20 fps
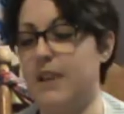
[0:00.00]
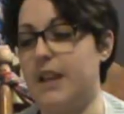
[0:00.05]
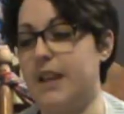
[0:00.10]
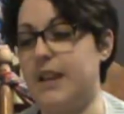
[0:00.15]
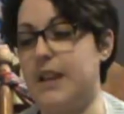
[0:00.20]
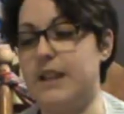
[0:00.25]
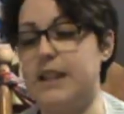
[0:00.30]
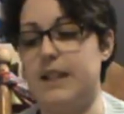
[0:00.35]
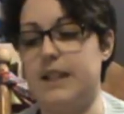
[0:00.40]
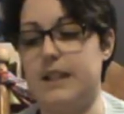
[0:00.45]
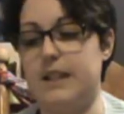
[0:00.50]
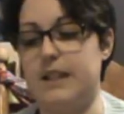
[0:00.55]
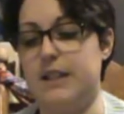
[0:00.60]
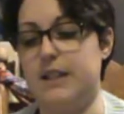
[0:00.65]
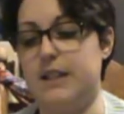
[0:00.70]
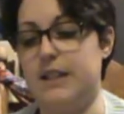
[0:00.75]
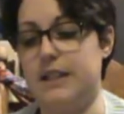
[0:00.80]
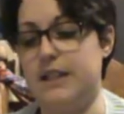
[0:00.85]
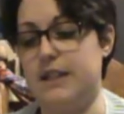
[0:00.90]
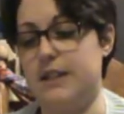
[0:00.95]
and it
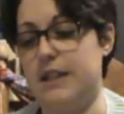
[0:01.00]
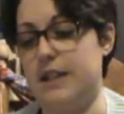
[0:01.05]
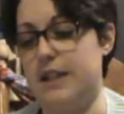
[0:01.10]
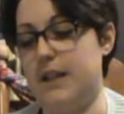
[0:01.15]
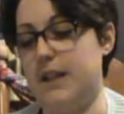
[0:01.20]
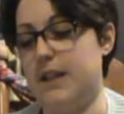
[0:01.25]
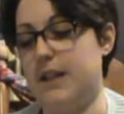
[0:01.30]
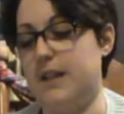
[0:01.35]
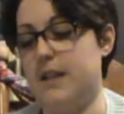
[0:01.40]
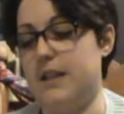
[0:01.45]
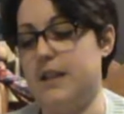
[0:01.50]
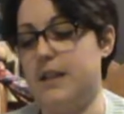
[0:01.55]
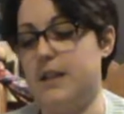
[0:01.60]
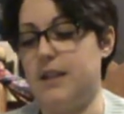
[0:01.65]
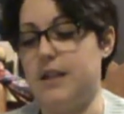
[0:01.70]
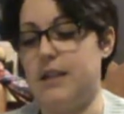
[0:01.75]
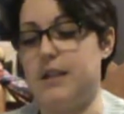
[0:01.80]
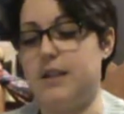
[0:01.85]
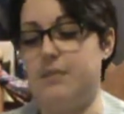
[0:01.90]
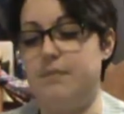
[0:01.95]
is
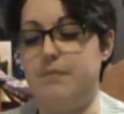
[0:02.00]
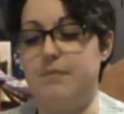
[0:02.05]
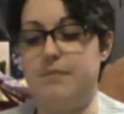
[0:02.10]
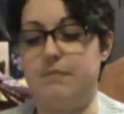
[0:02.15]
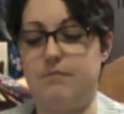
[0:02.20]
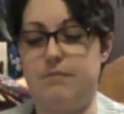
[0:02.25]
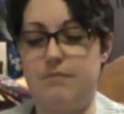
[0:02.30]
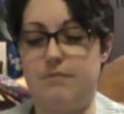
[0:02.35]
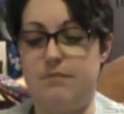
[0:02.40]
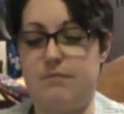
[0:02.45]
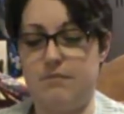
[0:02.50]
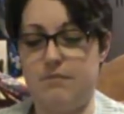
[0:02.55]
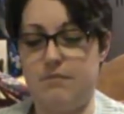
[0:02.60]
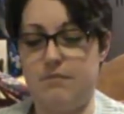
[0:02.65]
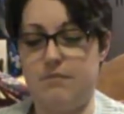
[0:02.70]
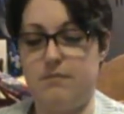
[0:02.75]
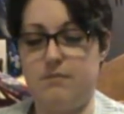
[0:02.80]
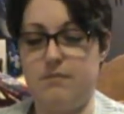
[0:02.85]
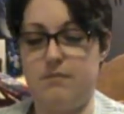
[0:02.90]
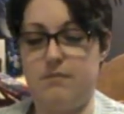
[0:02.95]
a
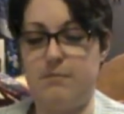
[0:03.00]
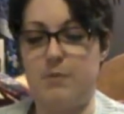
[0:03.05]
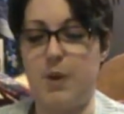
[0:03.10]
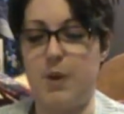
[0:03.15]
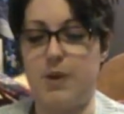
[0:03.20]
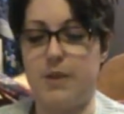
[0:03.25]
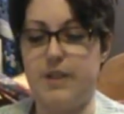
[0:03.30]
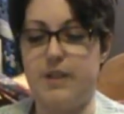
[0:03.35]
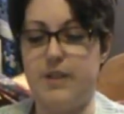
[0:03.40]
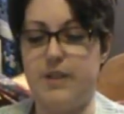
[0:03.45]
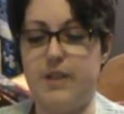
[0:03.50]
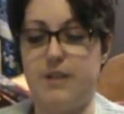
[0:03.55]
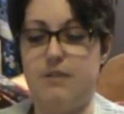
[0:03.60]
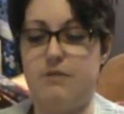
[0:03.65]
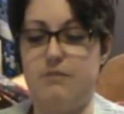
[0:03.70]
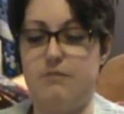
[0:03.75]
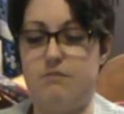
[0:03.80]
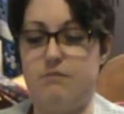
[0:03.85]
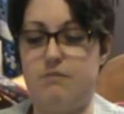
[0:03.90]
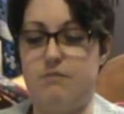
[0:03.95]
bulky
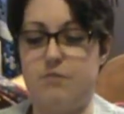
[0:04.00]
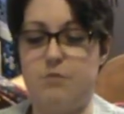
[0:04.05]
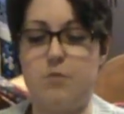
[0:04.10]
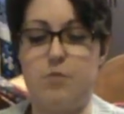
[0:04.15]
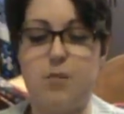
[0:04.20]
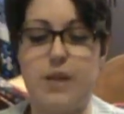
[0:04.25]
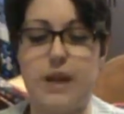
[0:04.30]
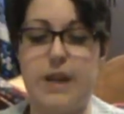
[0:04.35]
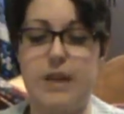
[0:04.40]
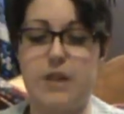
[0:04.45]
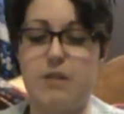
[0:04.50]
weight